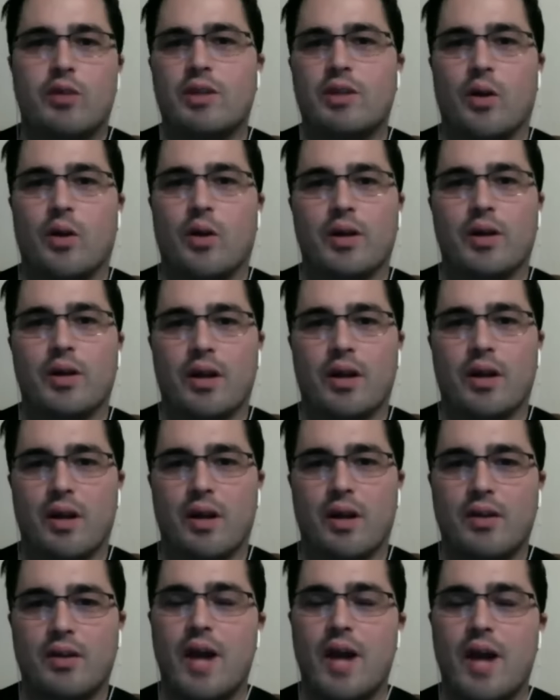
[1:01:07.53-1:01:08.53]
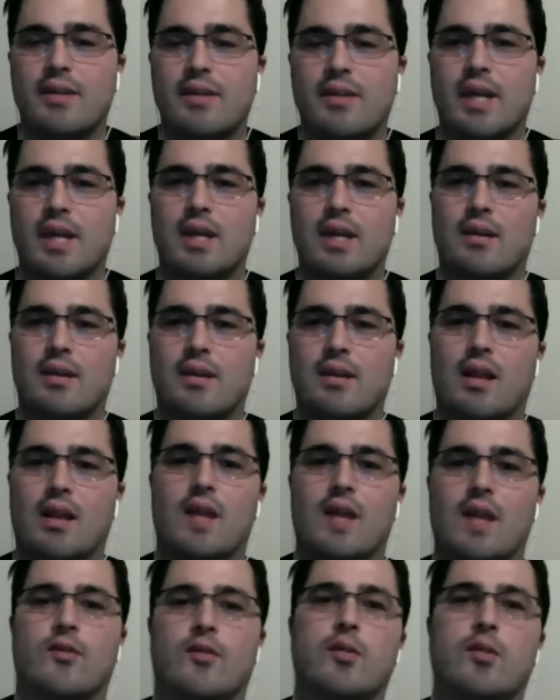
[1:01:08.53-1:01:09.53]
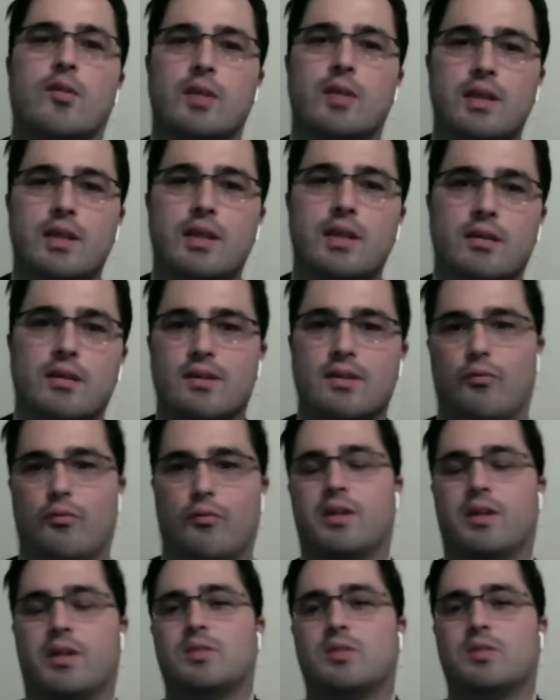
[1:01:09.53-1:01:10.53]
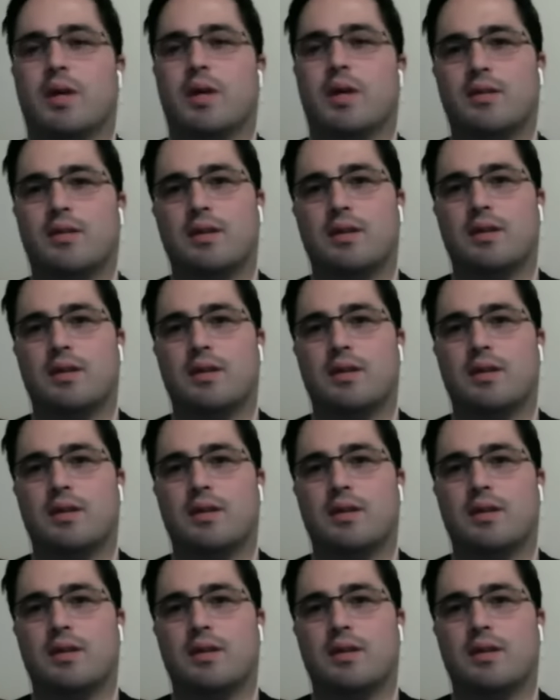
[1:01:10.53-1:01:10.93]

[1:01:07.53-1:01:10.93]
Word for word: going there, and they're not taking into that level of completeness that we're expecting.